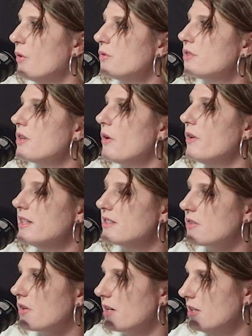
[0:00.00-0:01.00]
So
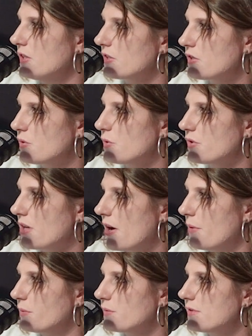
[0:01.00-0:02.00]
let's look at your school
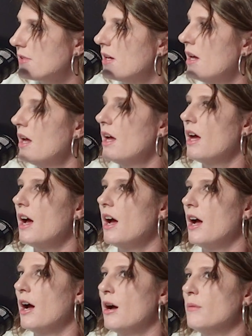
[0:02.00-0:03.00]
zones.
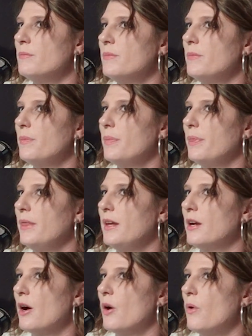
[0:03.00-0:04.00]
Are
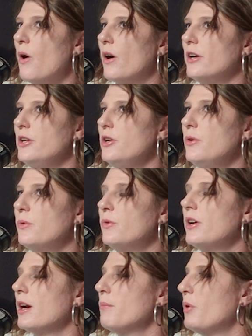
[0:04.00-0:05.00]
you
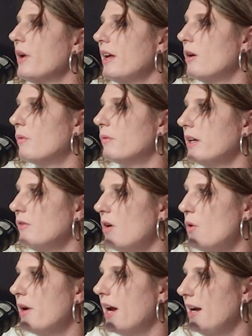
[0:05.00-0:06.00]
going to plan on
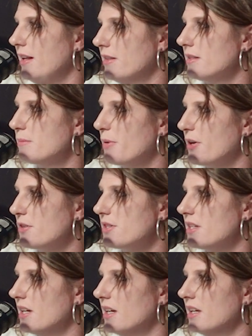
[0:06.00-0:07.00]
relocating this
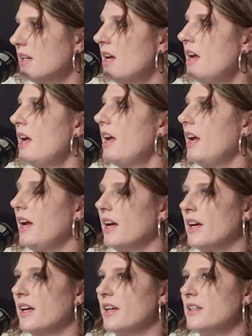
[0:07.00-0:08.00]
person?
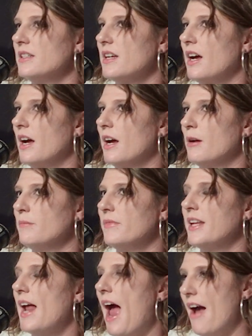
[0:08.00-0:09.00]
And
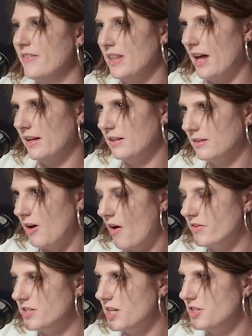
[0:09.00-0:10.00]
then having that
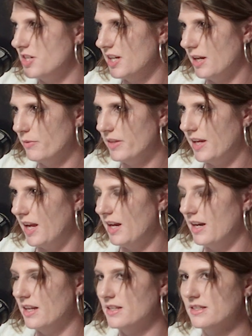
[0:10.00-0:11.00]
conversation again with the
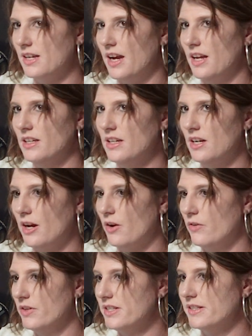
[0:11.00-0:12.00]
candidate and saying,
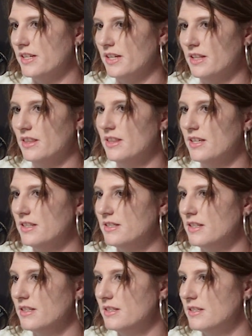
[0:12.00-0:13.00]
listen,
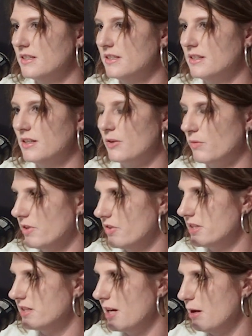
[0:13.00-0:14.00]
this is the
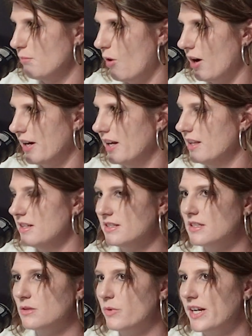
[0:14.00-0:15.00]
real estate market.
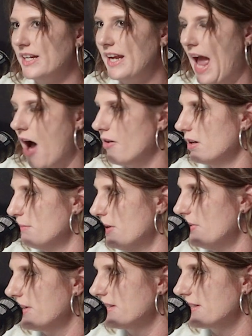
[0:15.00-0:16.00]
This is what a gallon of
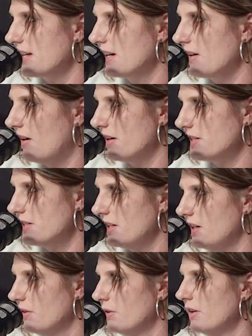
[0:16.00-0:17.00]
milk is going to cost
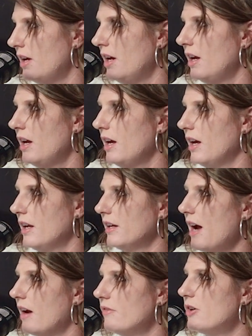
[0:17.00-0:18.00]
you.
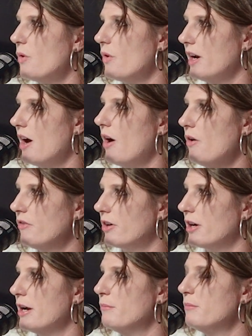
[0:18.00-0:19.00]
And kind of going
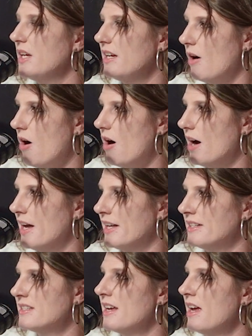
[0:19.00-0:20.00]
over and
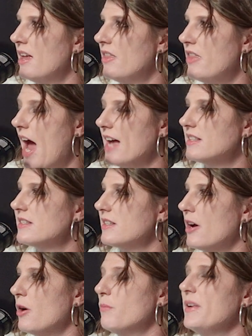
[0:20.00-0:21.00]
beyond that.
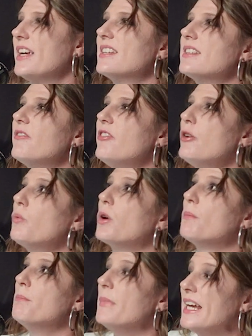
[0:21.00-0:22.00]
So, because if it
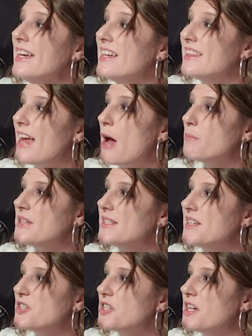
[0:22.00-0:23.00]
were me in that
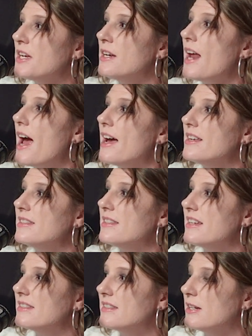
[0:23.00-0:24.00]
position
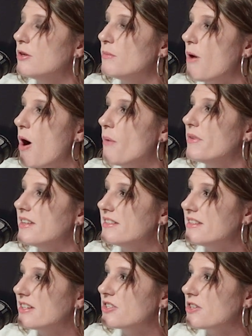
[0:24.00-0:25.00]
as a single mom with a
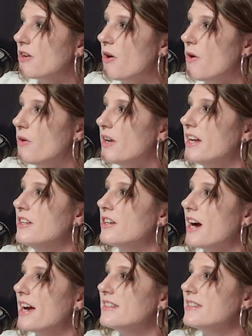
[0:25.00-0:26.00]
6-year-old, and
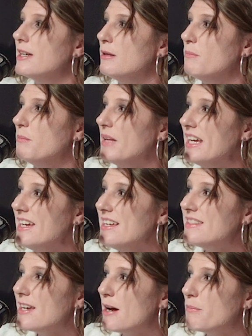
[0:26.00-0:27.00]
you're asking
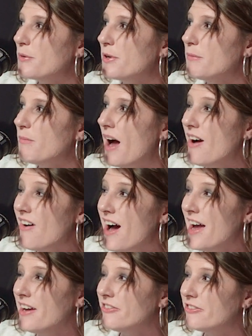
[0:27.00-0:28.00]
me to uproot my
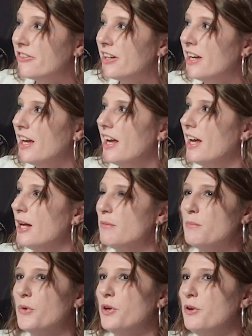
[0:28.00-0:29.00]
life
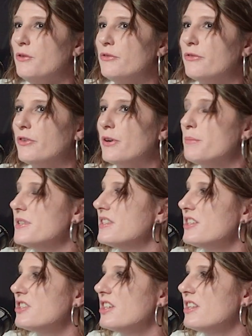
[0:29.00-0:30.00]
and move for a
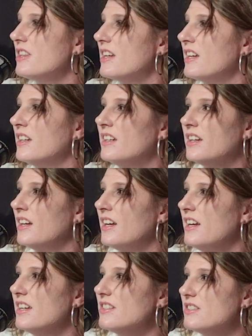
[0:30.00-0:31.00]
position that
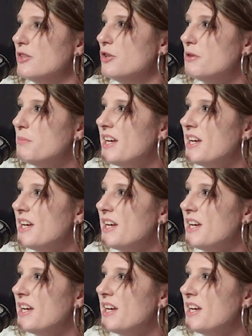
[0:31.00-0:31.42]
is new to